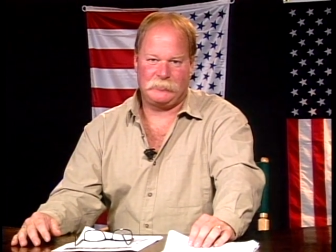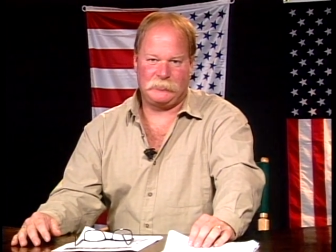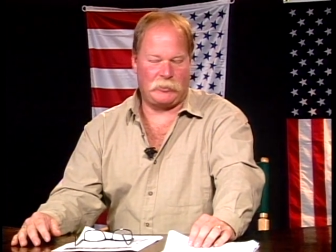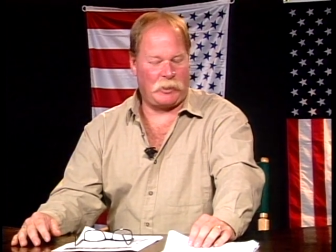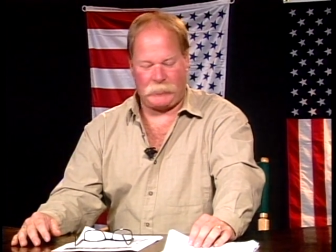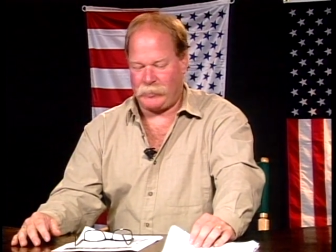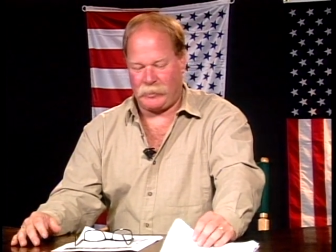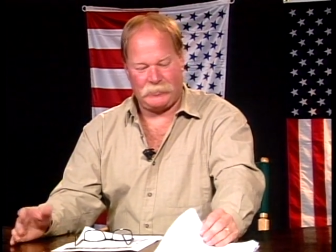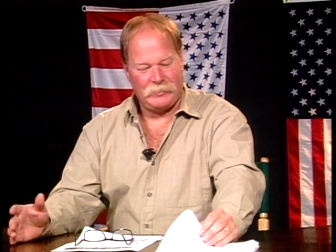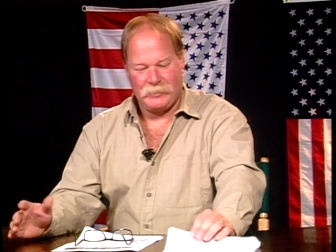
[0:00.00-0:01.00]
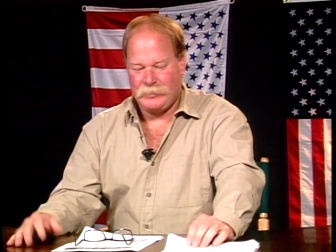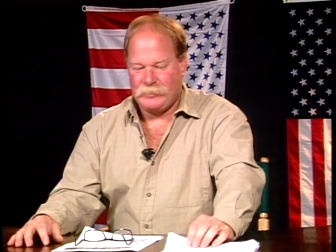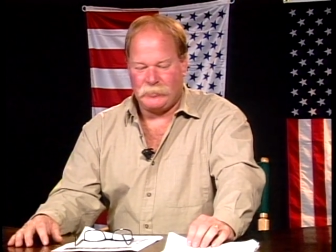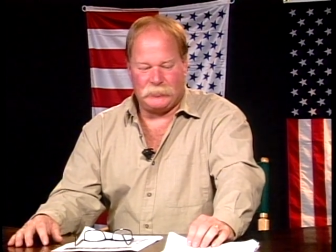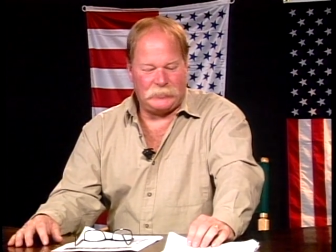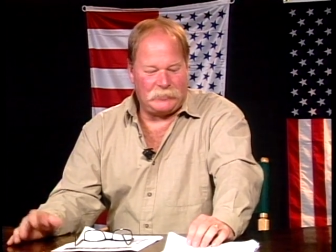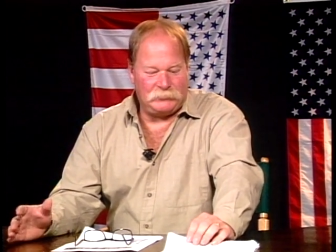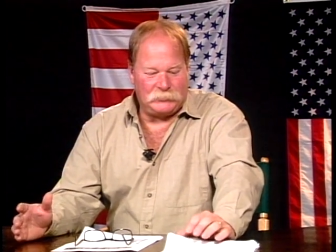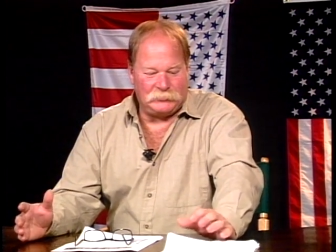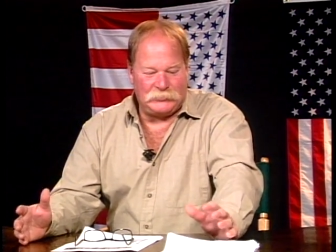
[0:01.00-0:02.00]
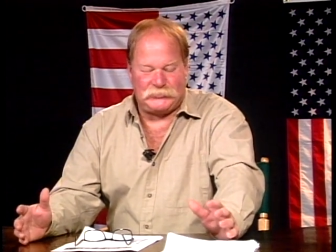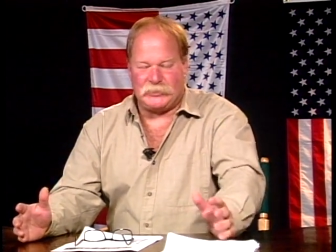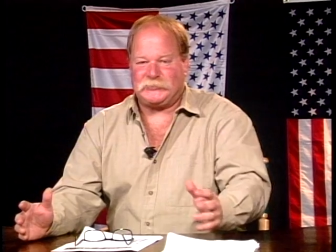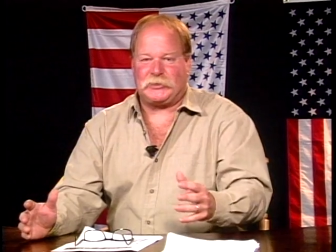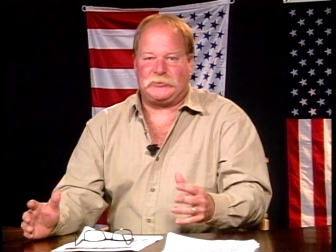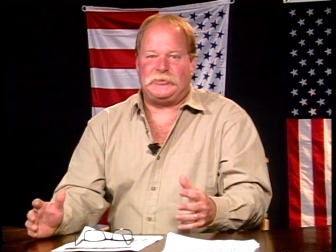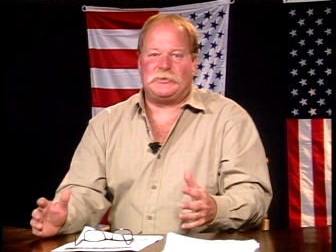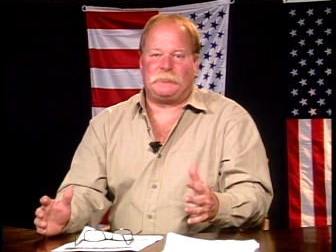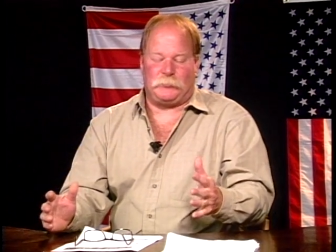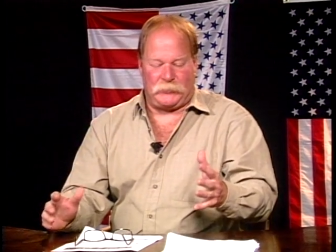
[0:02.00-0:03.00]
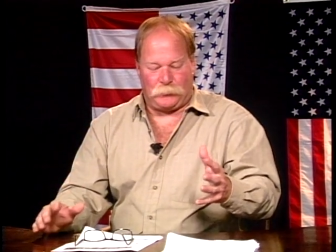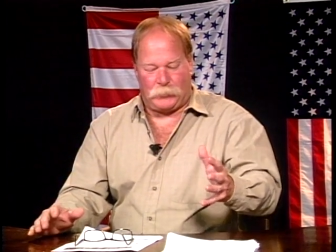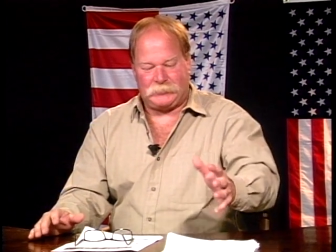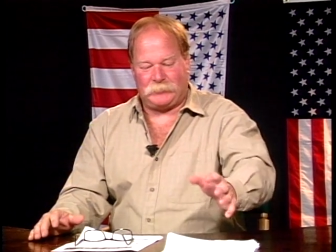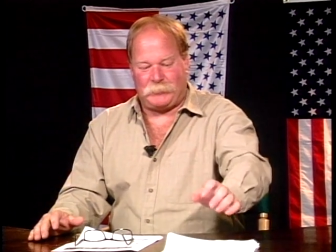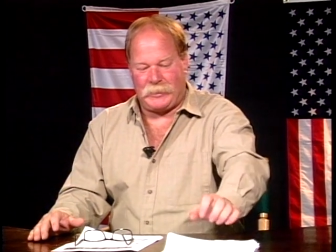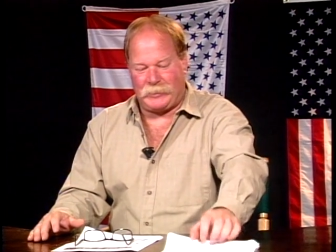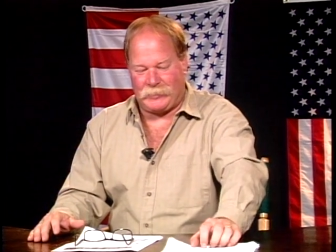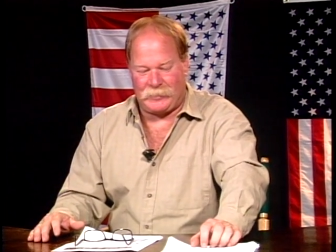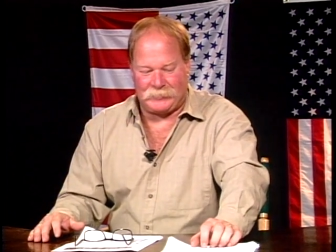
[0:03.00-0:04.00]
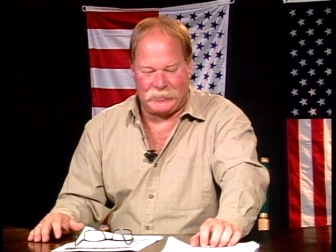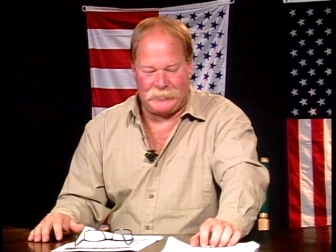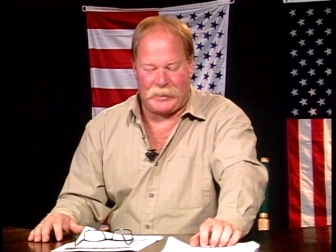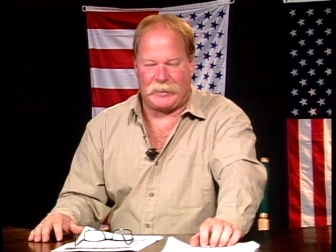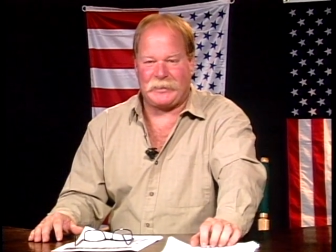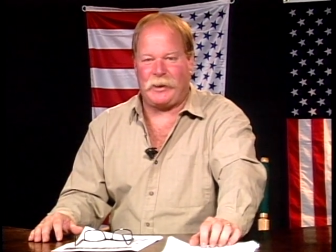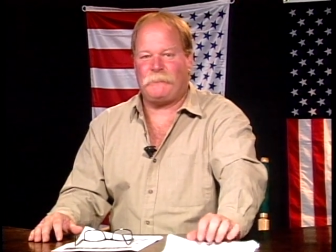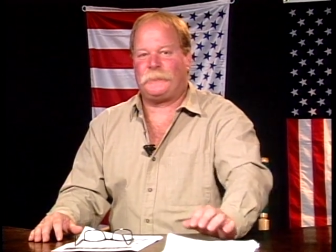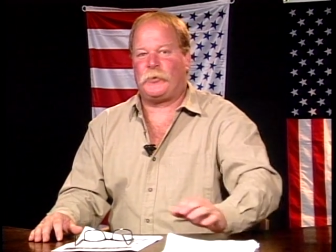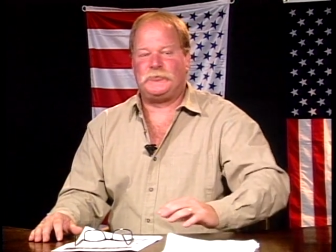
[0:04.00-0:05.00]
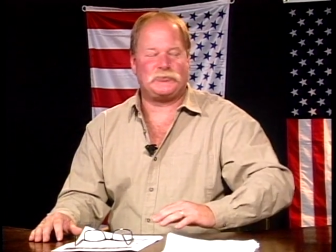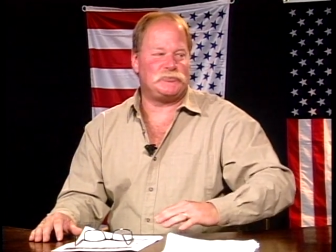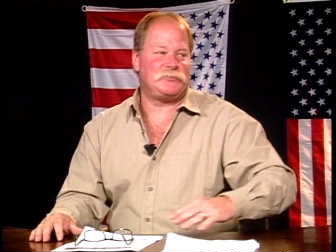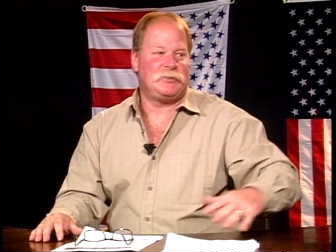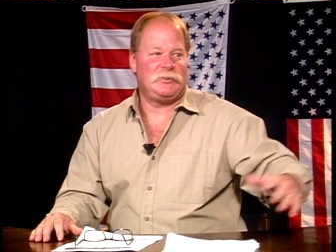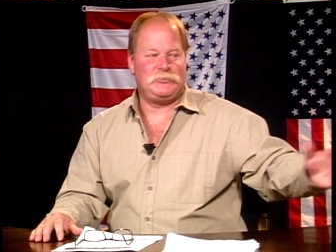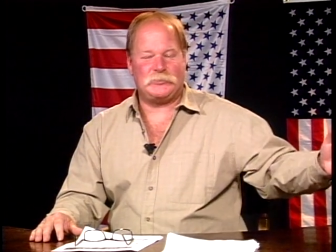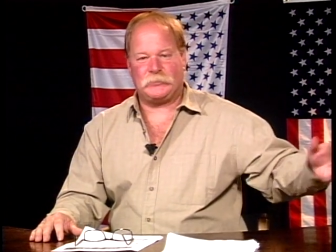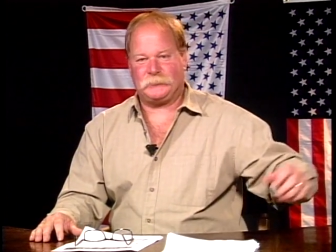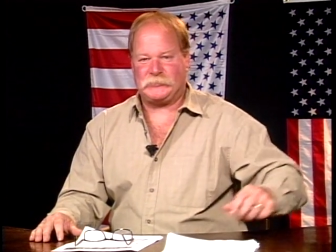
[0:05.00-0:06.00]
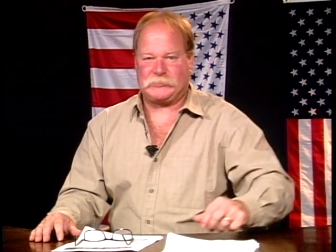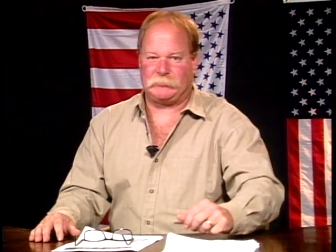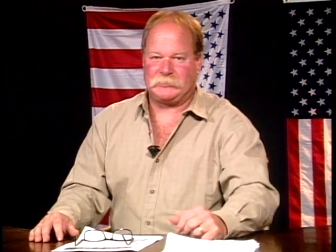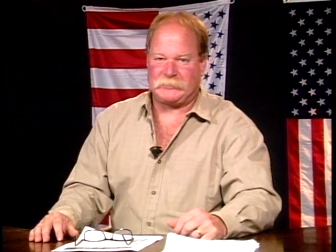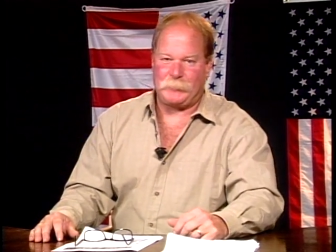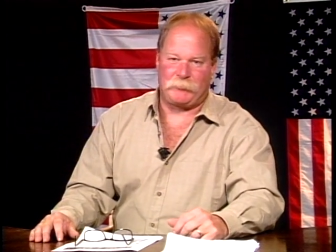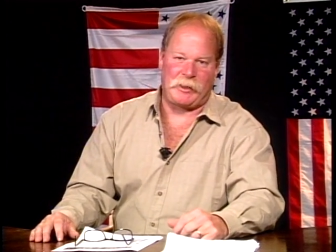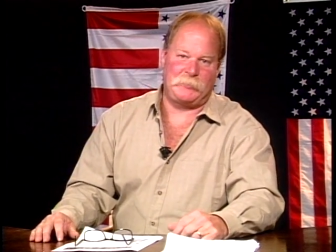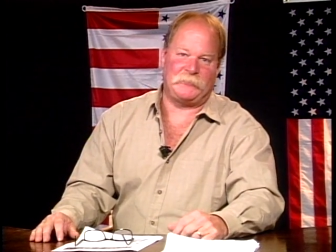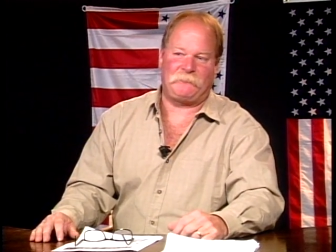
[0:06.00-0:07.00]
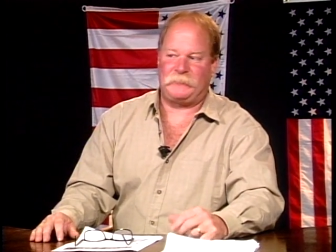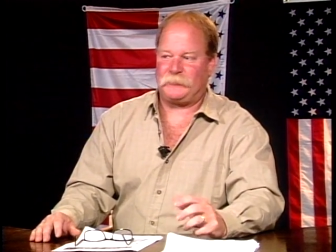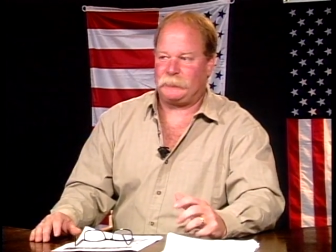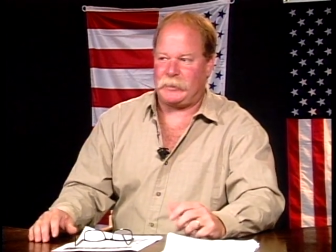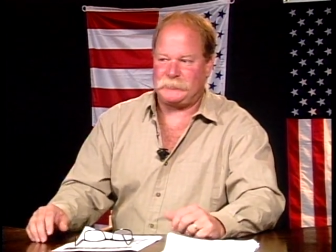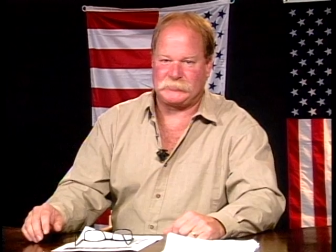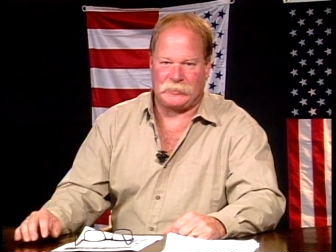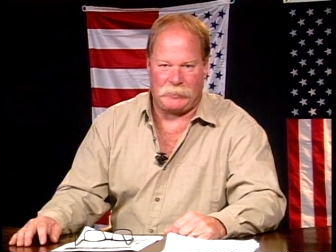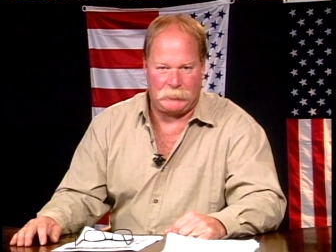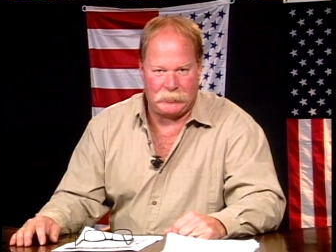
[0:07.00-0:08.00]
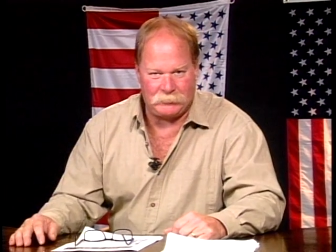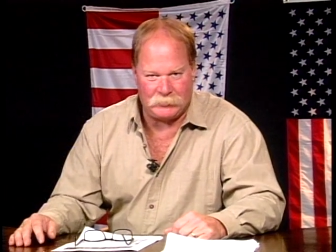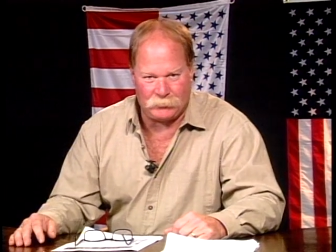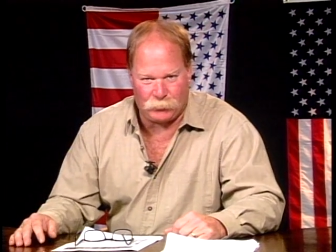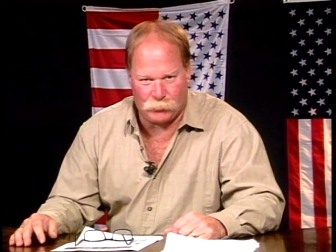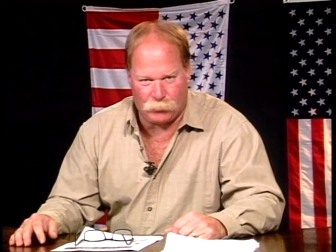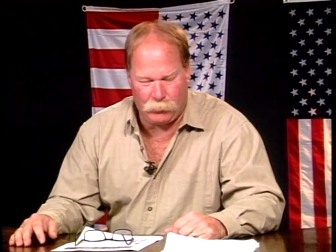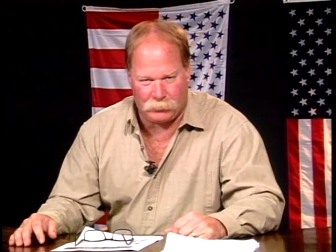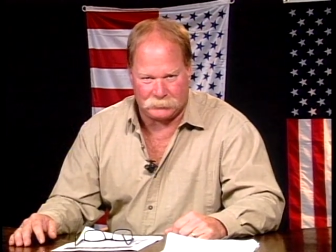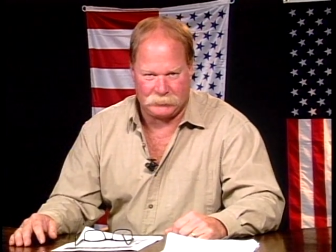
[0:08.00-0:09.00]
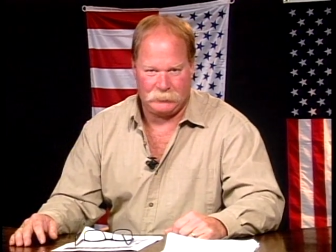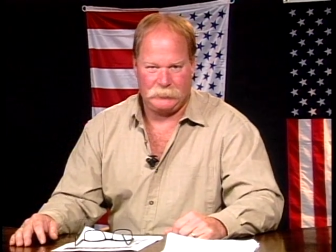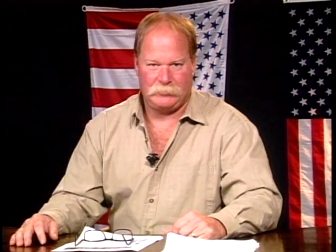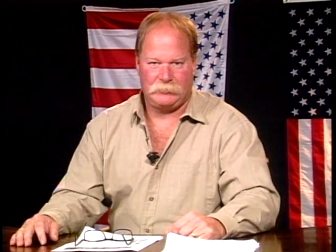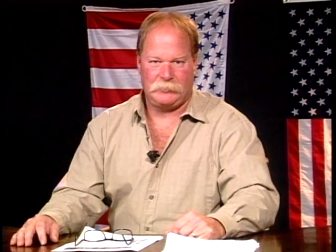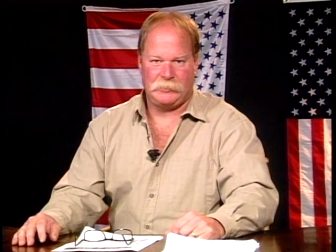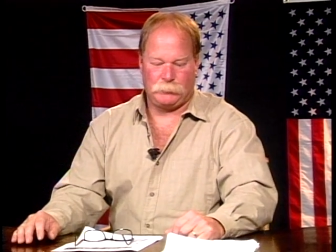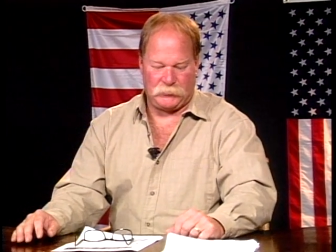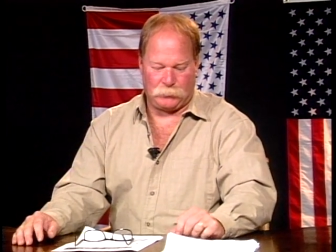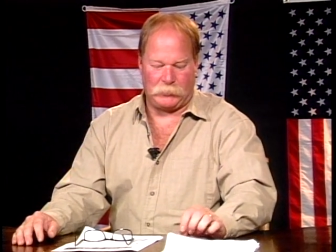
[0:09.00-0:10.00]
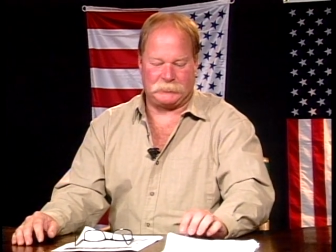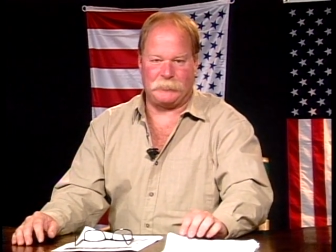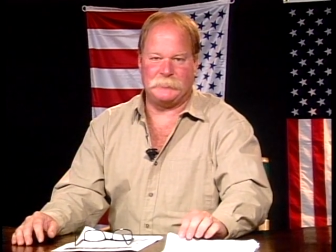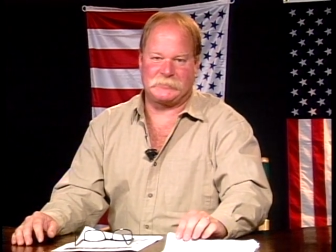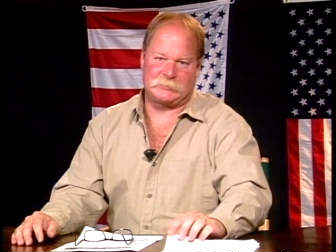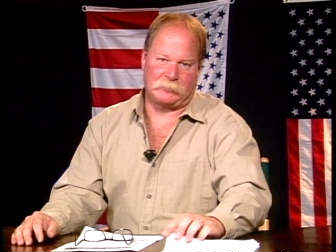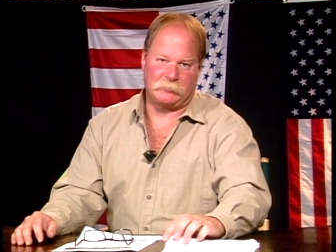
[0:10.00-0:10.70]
You know, logistically, with what the Pentagon cannot account for, you could facilitate probably the 5th largest army in the whole world with what they're missing.